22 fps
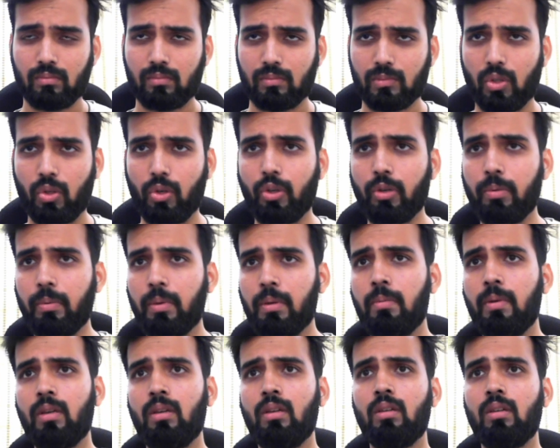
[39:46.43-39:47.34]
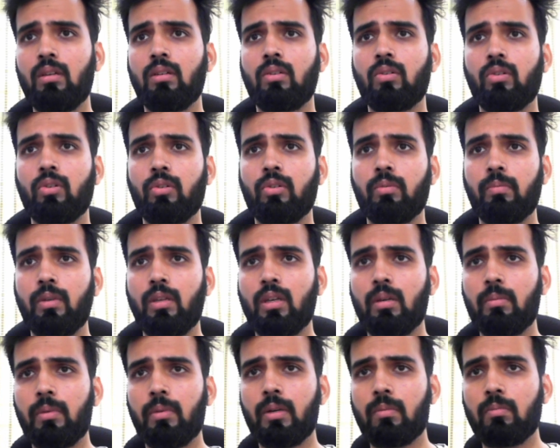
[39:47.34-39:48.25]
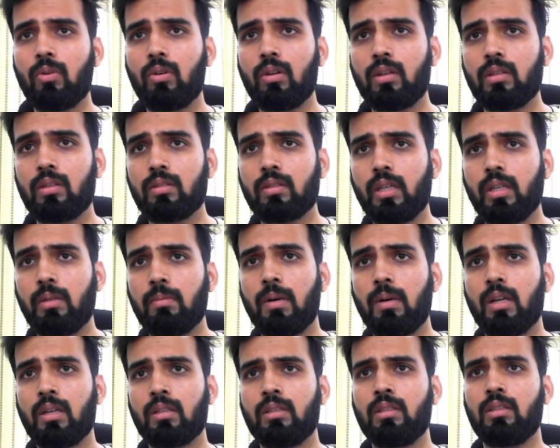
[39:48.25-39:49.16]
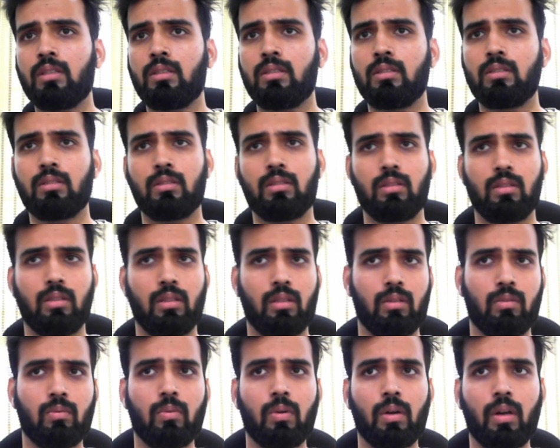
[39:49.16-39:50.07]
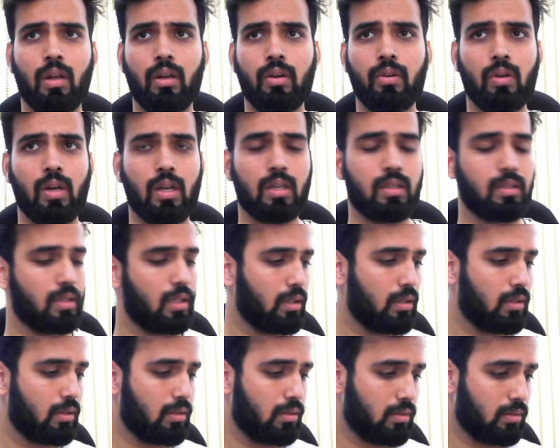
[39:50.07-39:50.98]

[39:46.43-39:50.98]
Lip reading: Could you be a bit more discreet, Bharati? What are you asking?